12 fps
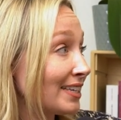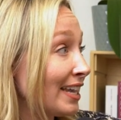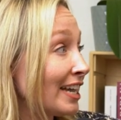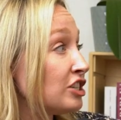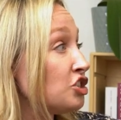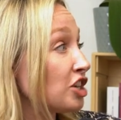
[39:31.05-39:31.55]
And I
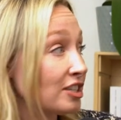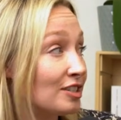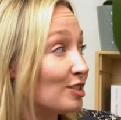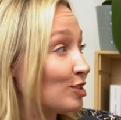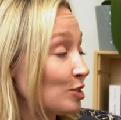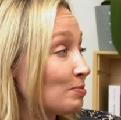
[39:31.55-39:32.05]
just
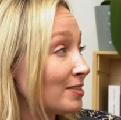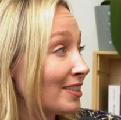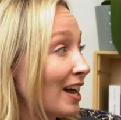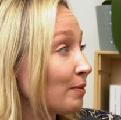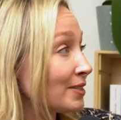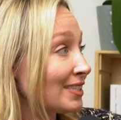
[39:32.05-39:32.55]
assumed
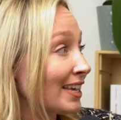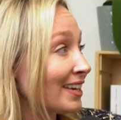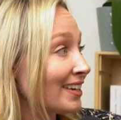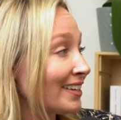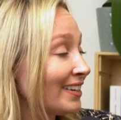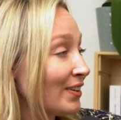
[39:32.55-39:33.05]
that was like
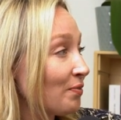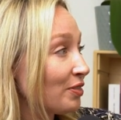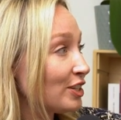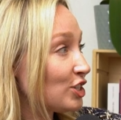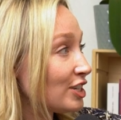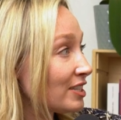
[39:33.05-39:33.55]
the
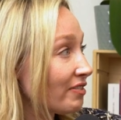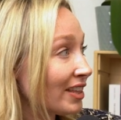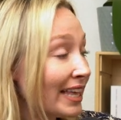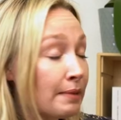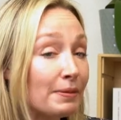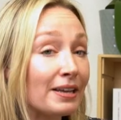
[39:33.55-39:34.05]
cheese of the
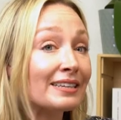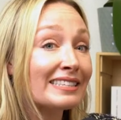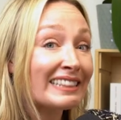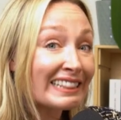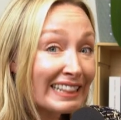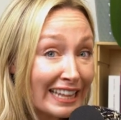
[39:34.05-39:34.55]
land, because
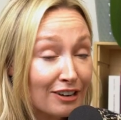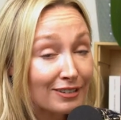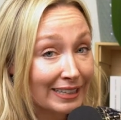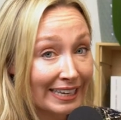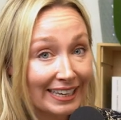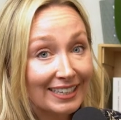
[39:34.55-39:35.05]

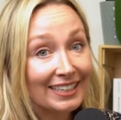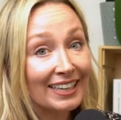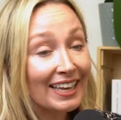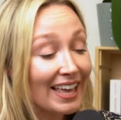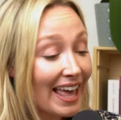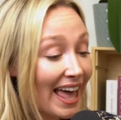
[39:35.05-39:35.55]
literally
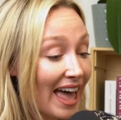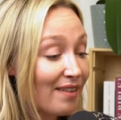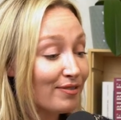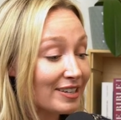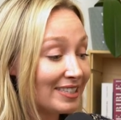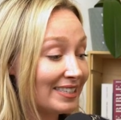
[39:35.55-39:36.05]

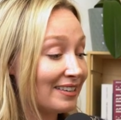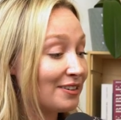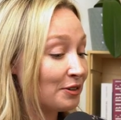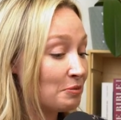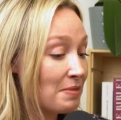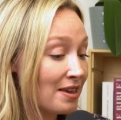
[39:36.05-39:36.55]
every single
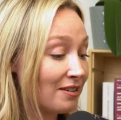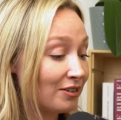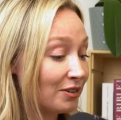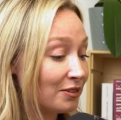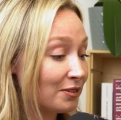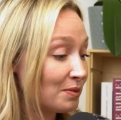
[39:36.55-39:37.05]

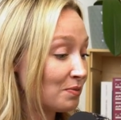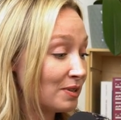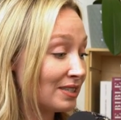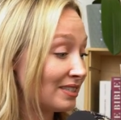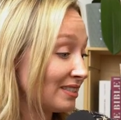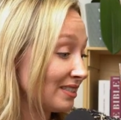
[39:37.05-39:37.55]
meal
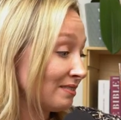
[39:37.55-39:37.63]
was